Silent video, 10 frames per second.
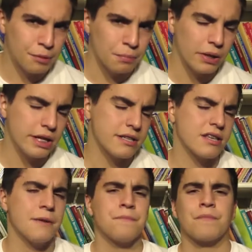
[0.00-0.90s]
the
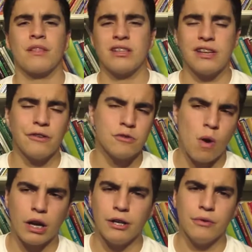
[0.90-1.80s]
place, Sarah's
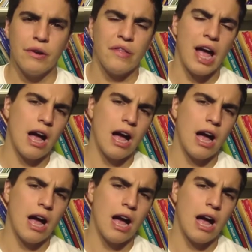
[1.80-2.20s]
walking around the